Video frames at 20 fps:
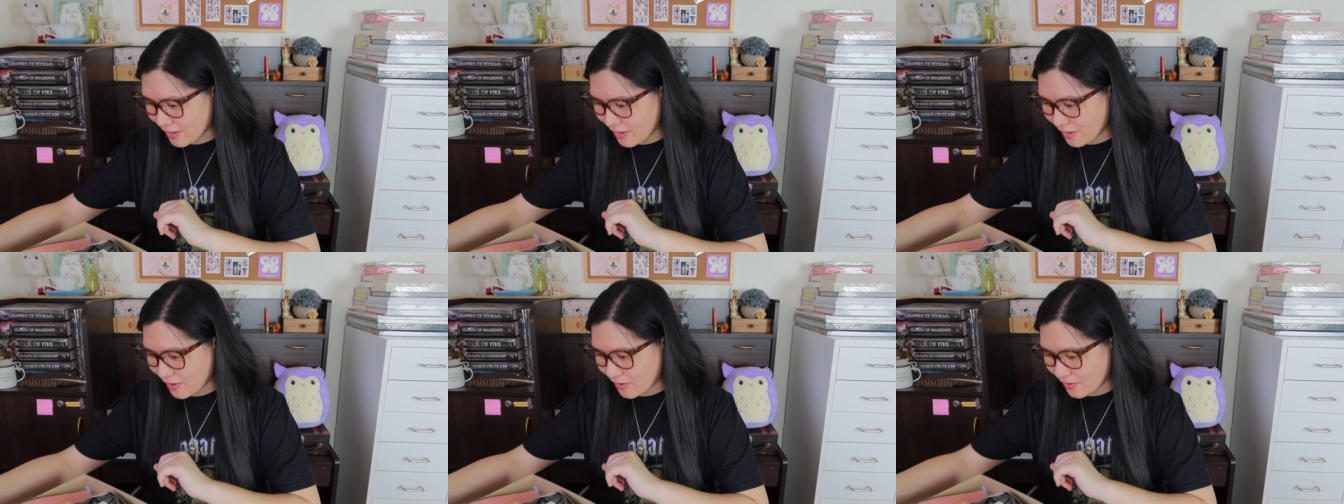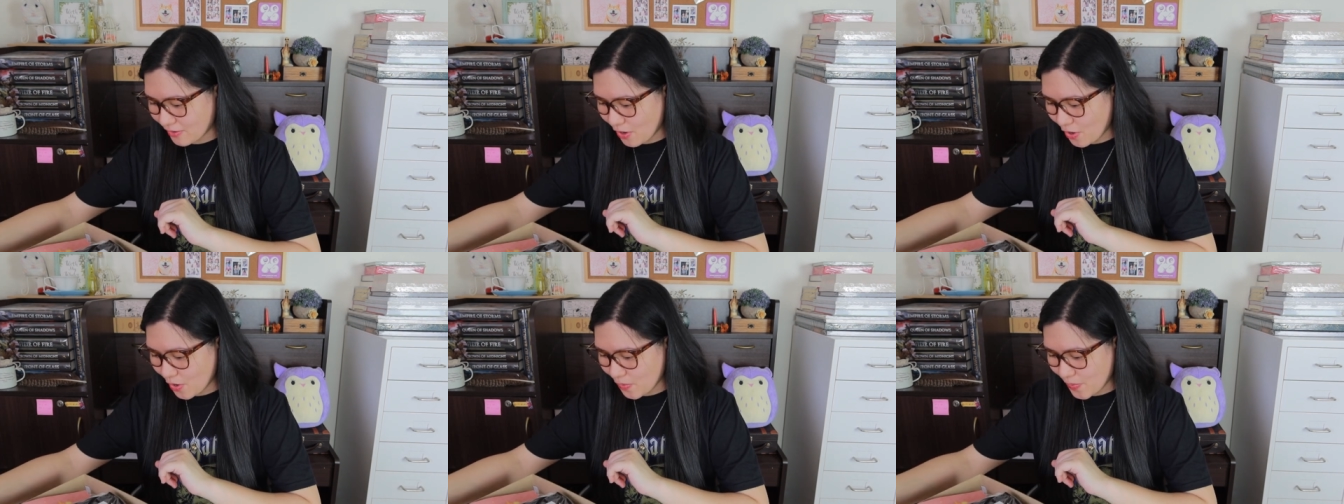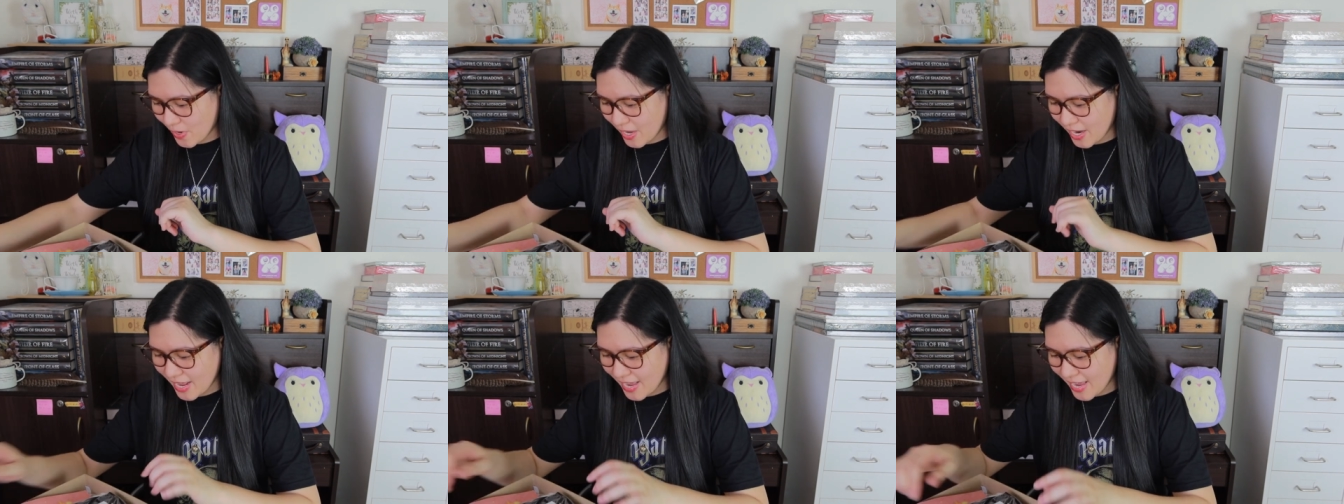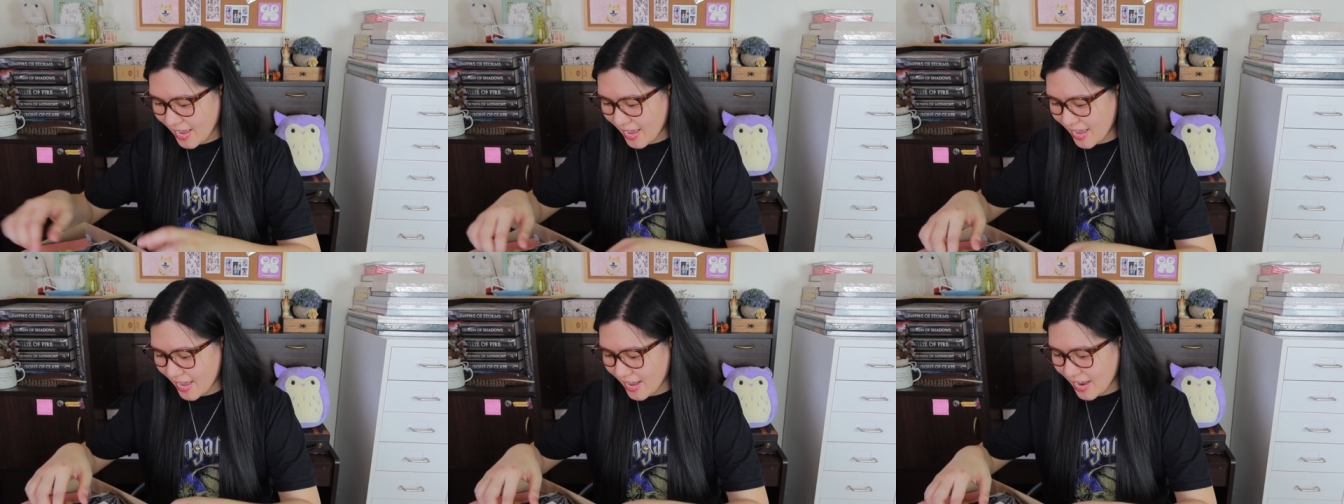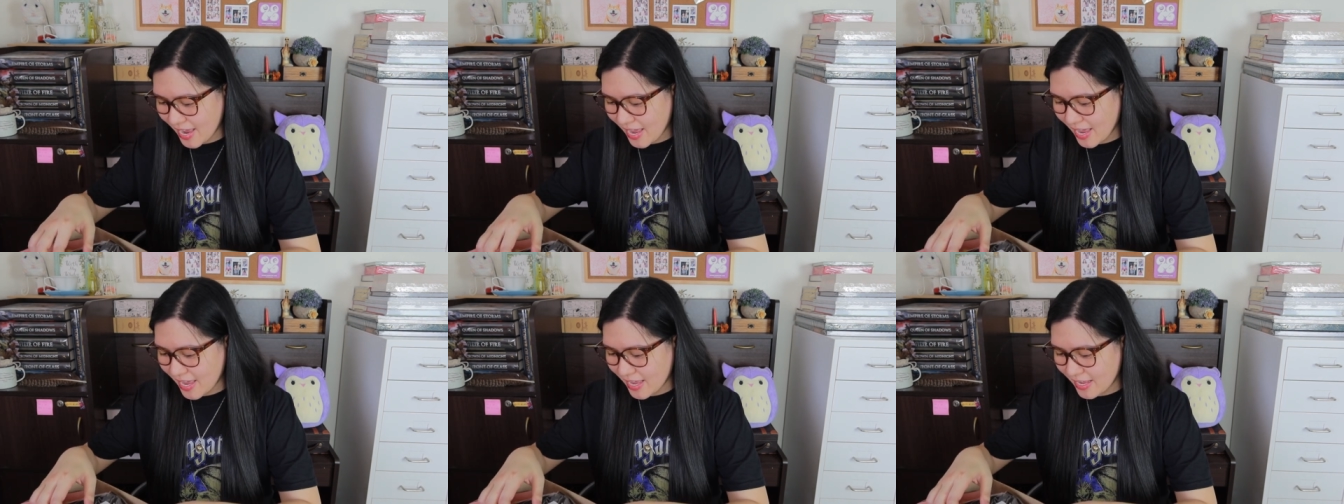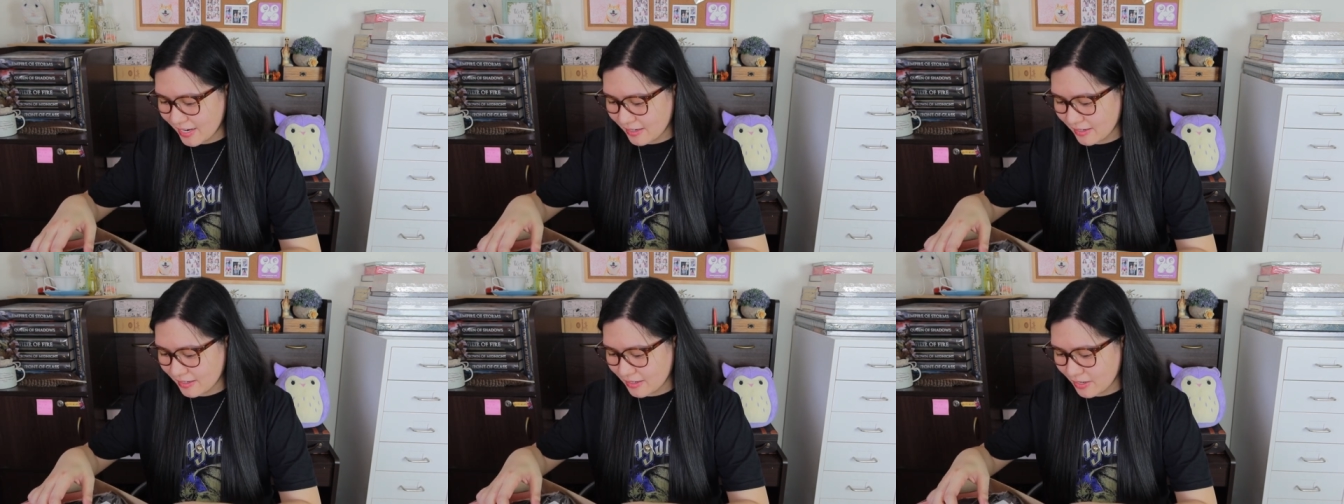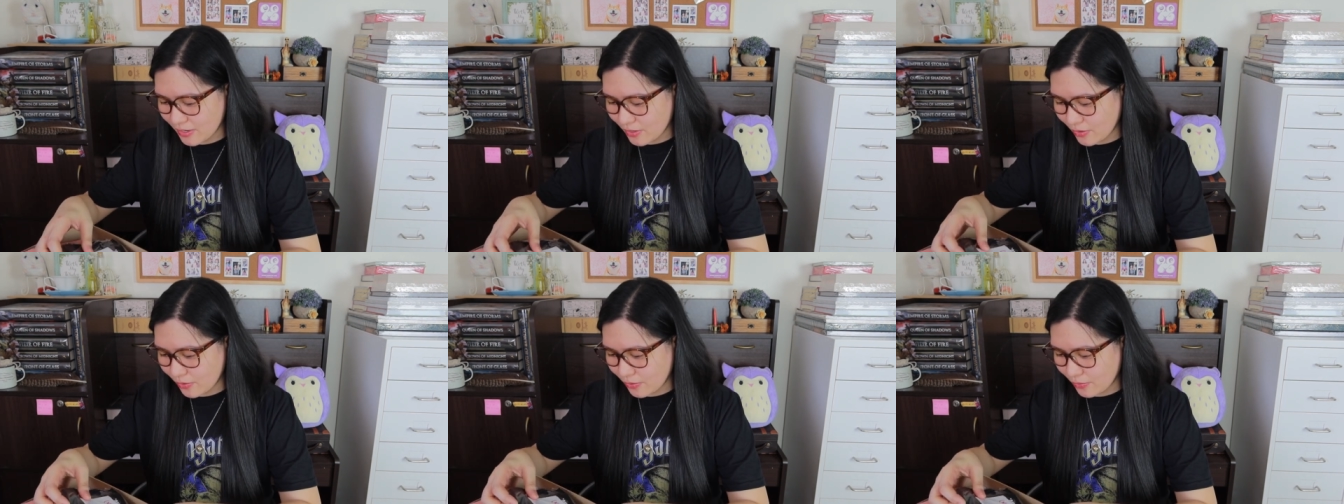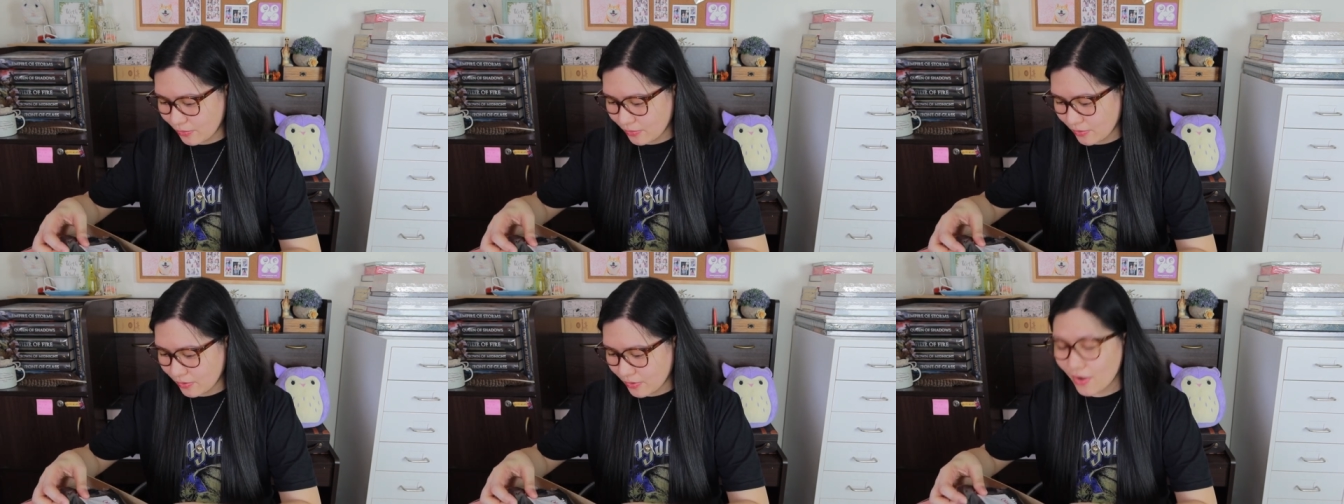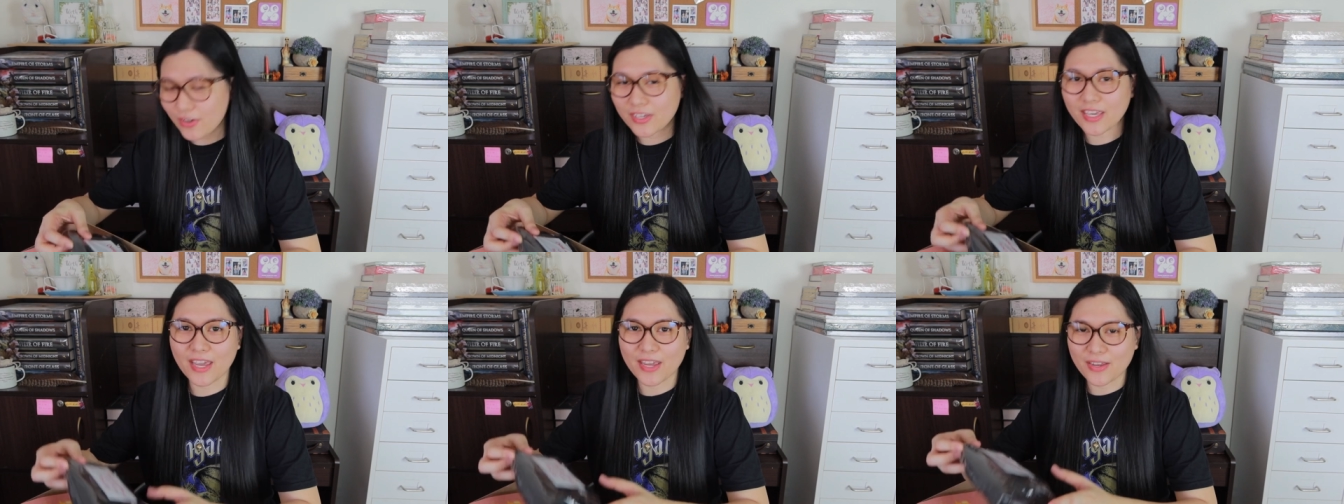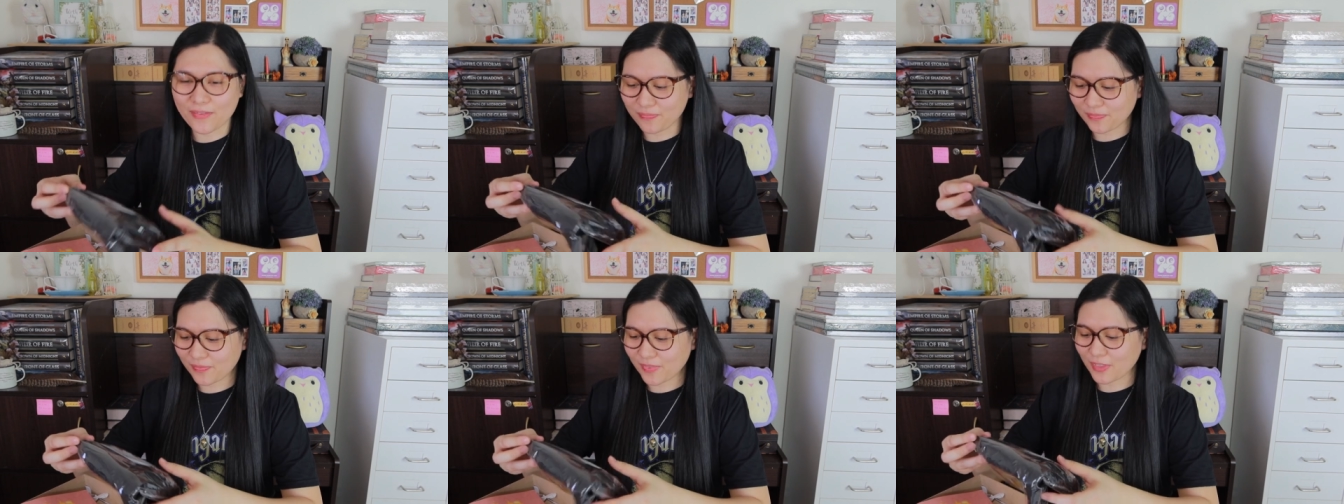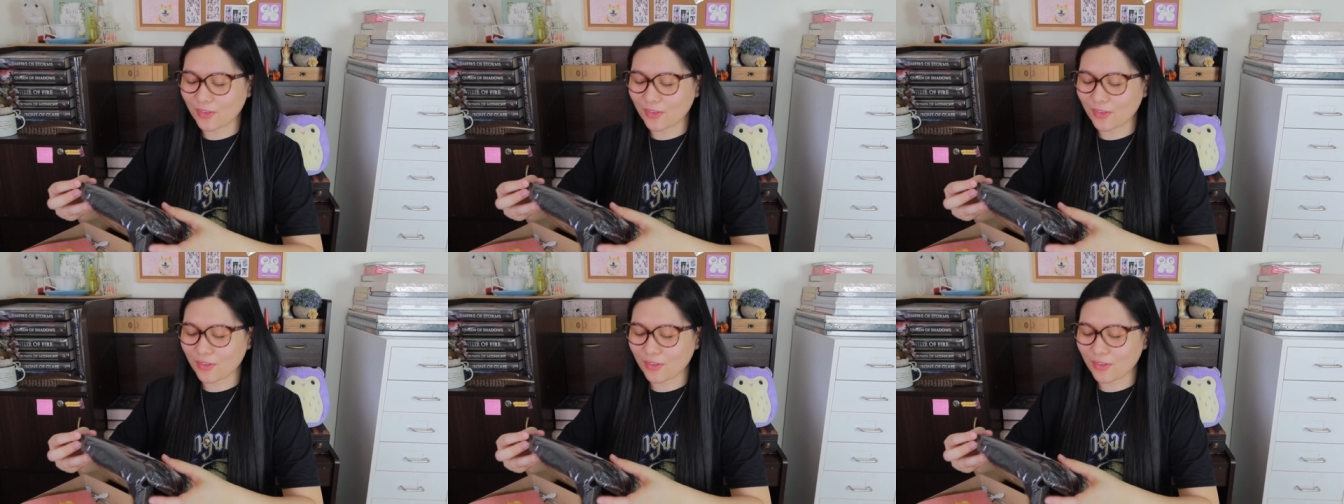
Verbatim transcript: Uh, opening it and, uh, okay,